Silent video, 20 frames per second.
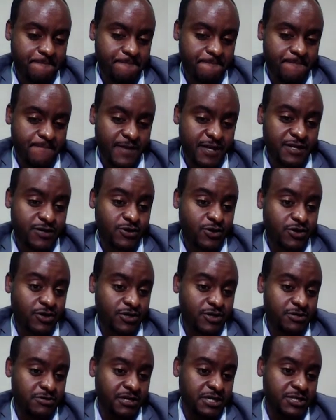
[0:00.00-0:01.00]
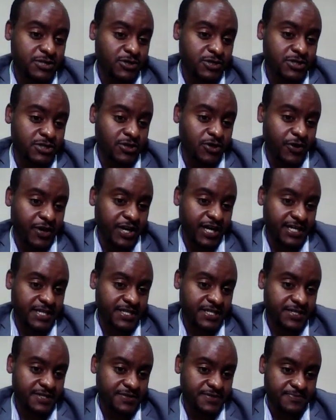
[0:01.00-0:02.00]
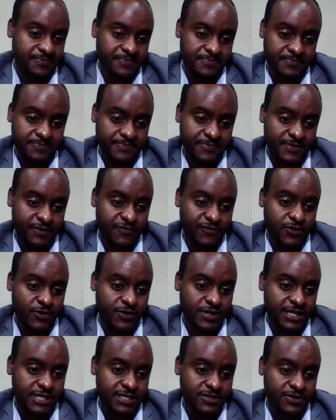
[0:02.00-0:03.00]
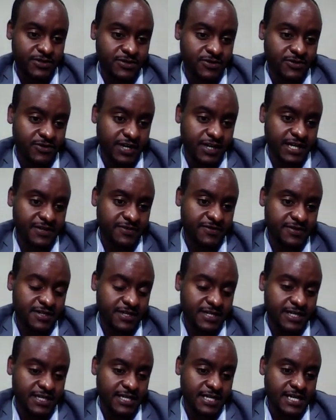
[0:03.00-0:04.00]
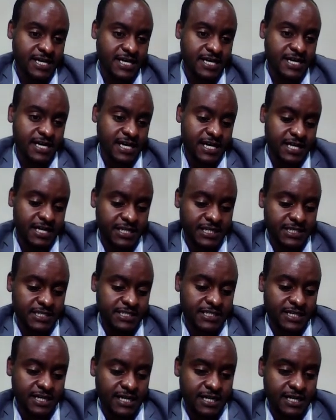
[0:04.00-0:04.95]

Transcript: That's not correct. Of course, that's not correct. This